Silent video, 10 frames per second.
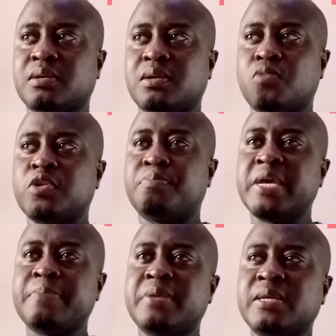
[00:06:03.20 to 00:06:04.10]
with
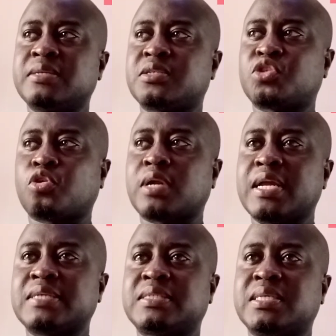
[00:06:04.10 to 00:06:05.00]
babies,
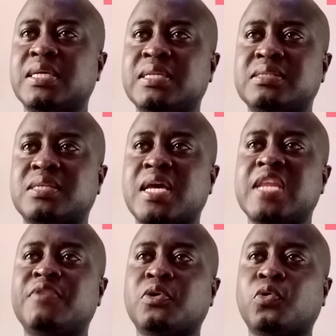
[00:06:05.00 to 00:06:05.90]
toddlers, teens, and
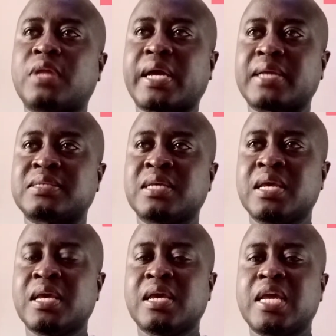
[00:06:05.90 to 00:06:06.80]
even older kids.
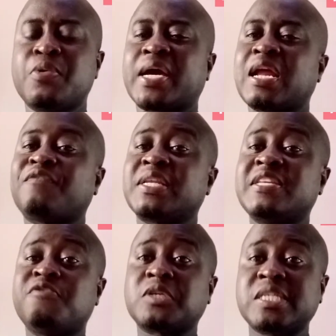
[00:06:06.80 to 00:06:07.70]
And then we can have the
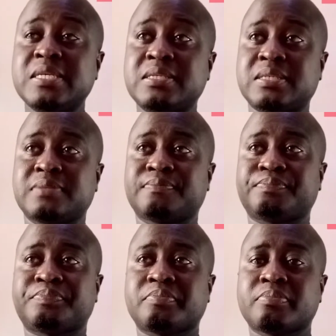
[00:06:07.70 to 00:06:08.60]
divorcees,
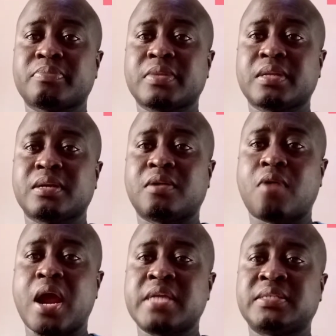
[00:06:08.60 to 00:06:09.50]

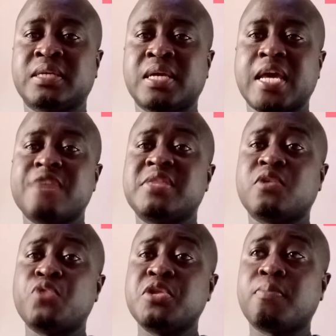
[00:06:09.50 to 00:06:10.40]
right? And even the
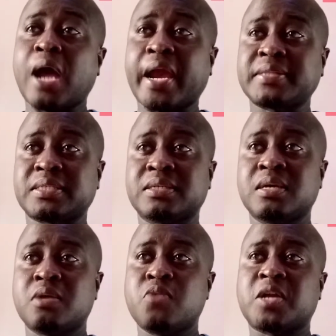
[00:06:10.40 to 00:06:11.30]
widow market.
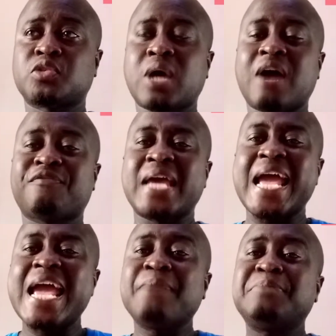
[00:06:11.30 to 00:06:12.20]
We can also have the
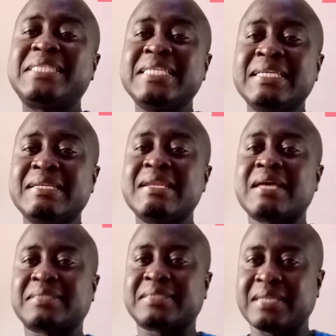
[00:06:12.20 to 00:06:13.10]
empty
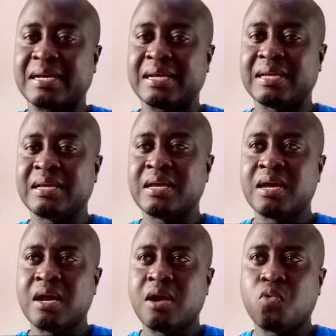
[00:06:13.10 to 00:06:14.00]
nester.
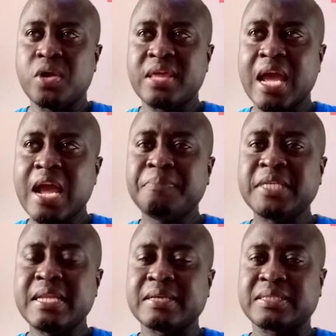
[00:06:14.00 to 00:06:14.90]
With the empty
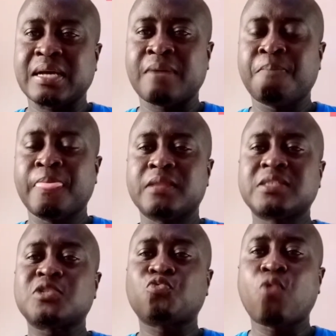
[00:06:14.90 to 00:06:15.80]
nester, this
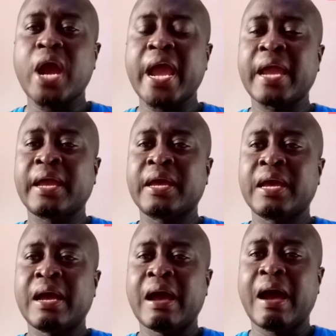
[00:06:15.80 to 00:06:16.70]
is where
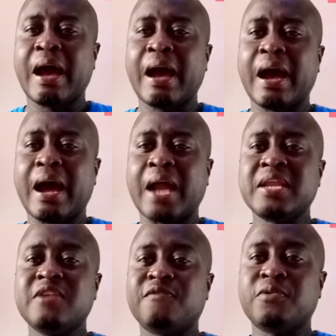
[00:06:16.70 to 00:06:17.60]
an
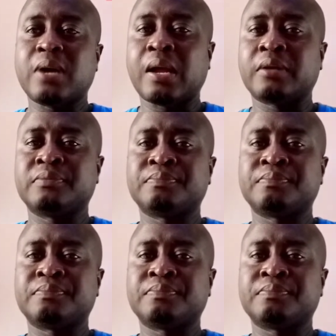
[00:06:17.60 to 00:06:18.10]
individual